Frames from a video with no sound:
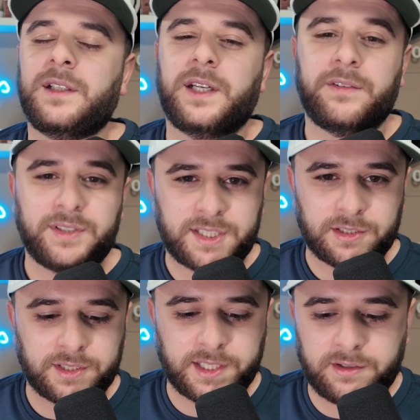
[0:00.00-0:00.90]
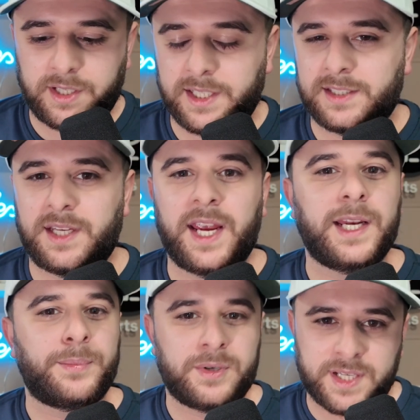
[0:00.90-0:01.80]
Every single year, it is
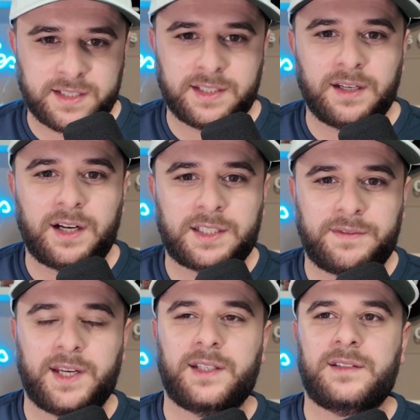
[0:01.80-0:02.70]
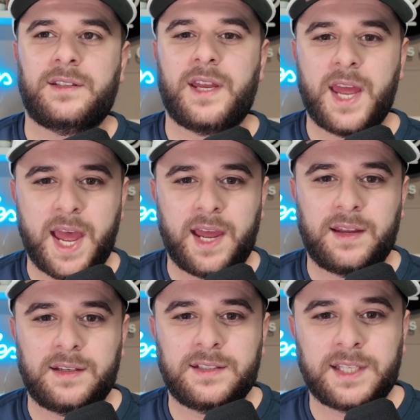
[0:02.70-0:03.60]
80% Seahawks fans at
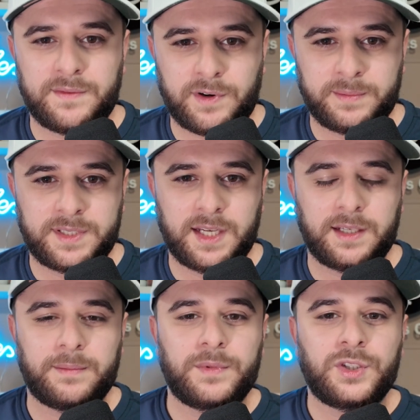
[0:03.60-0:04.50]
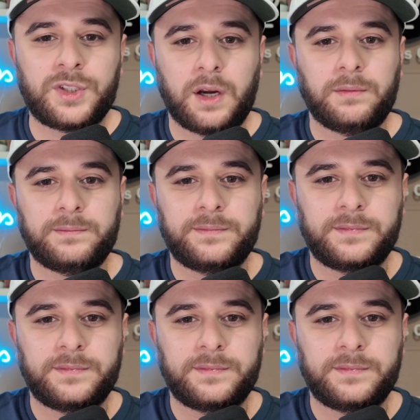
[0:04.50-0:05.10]
State Farm Stadium. So,